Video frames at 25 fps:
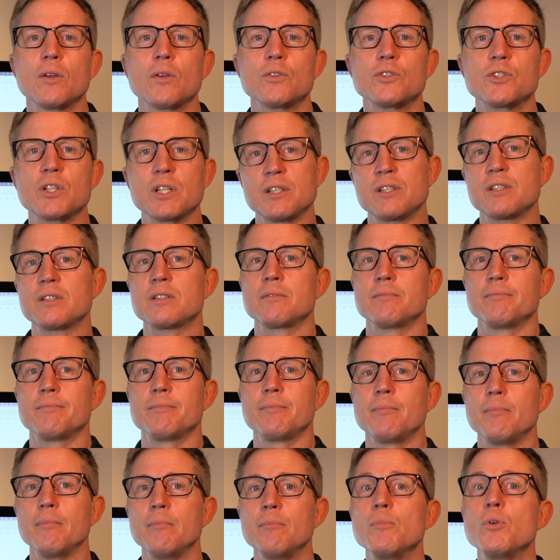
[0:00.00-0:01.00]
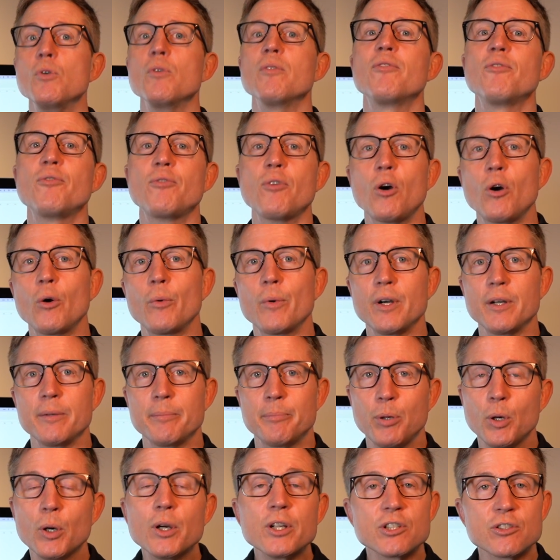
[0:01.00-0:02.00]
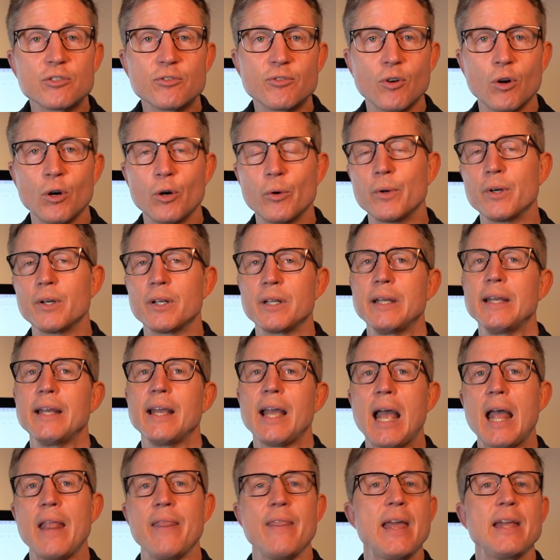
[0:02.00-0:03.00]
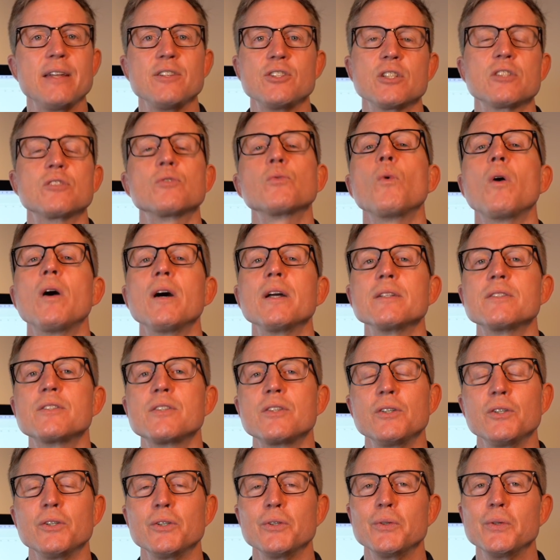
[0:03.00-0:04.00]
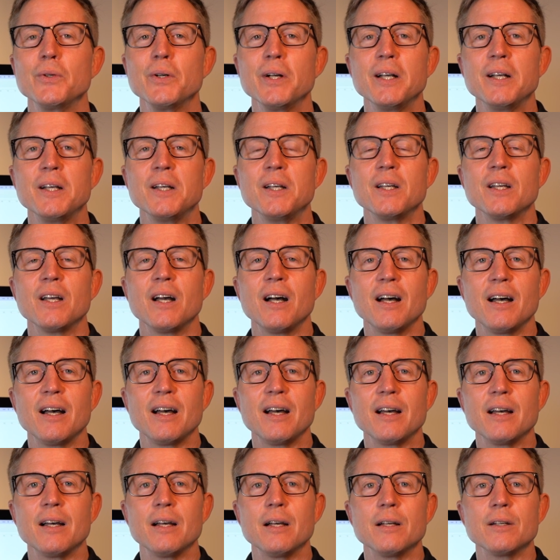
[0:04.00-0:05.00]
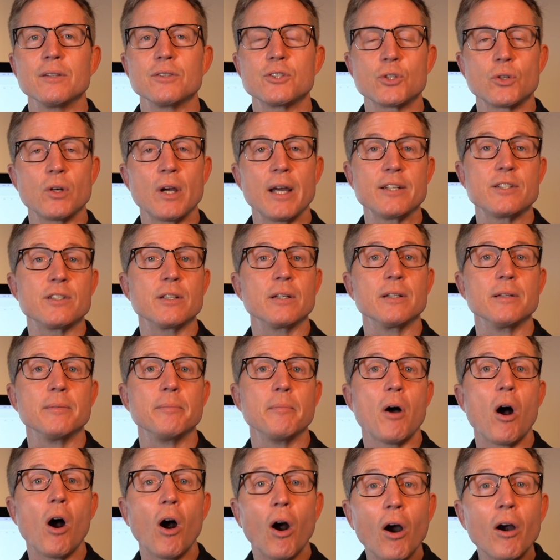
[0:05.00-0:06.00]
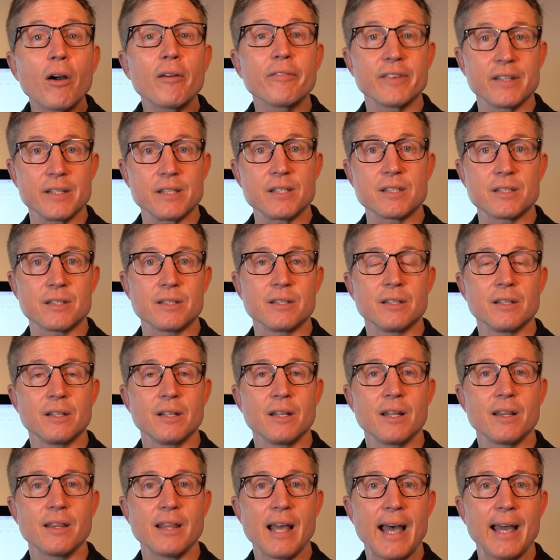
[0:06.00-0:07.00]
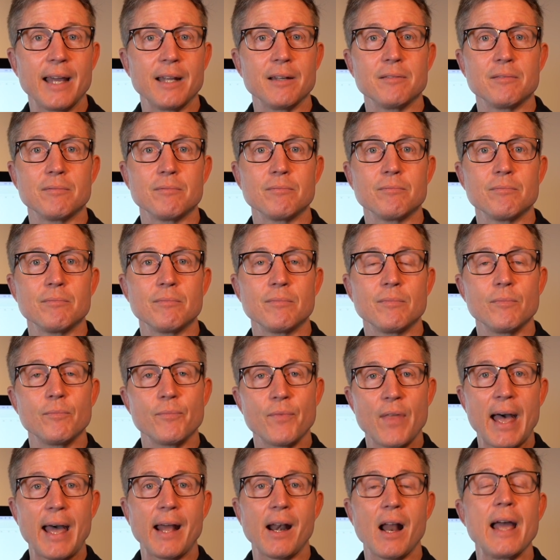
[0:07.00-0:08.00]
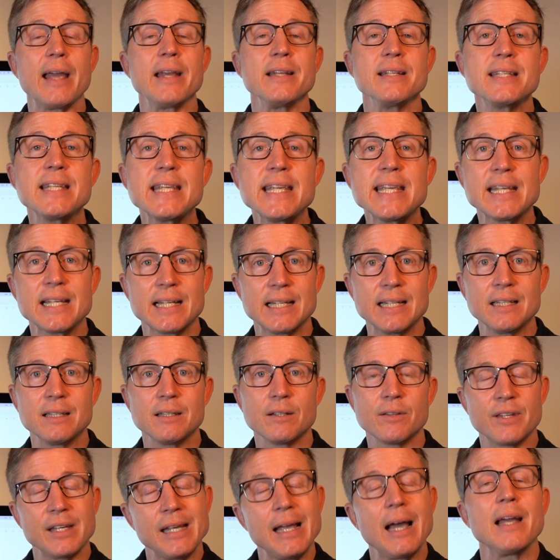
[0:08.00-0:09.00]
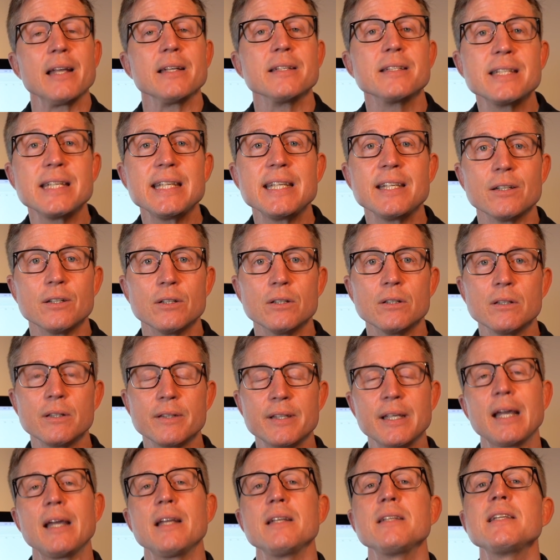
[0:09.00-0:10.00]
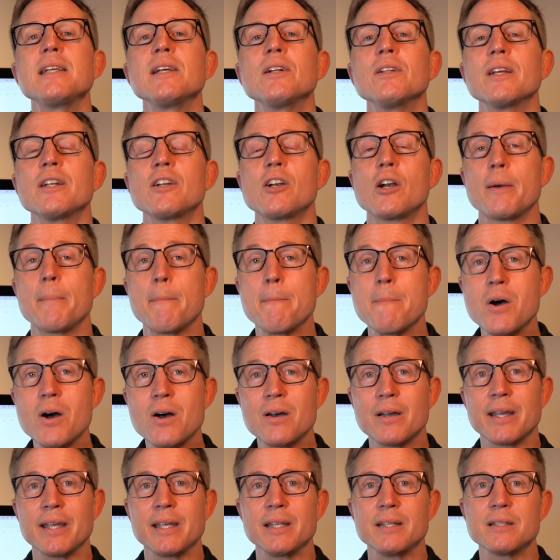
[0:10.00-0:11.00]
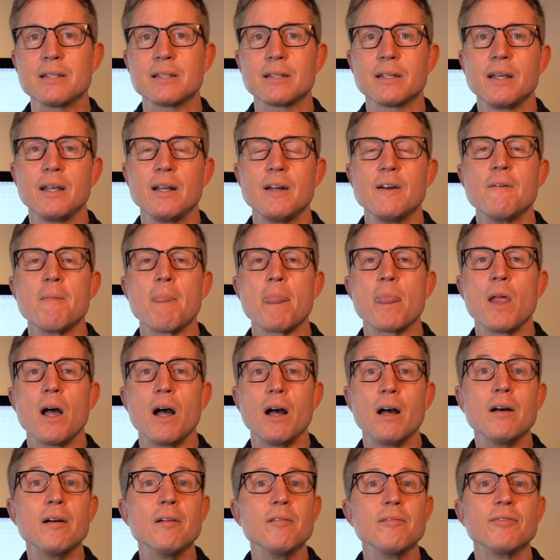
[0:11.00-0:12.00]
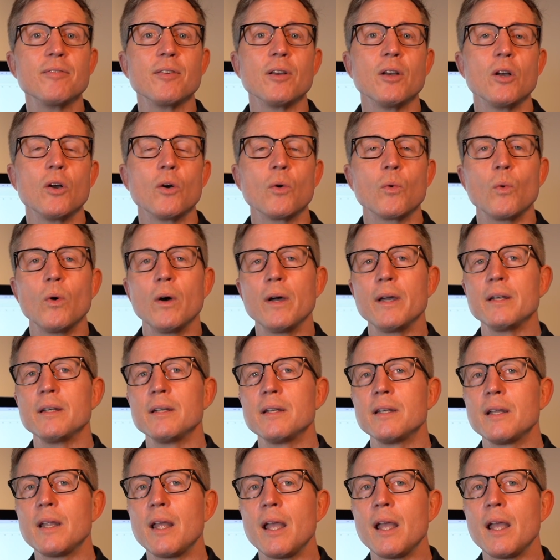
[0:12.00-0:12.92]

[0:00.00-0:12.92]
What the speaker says: just move forward, push forward, and then just want to try to harvest that idea, the ideal in our mind of what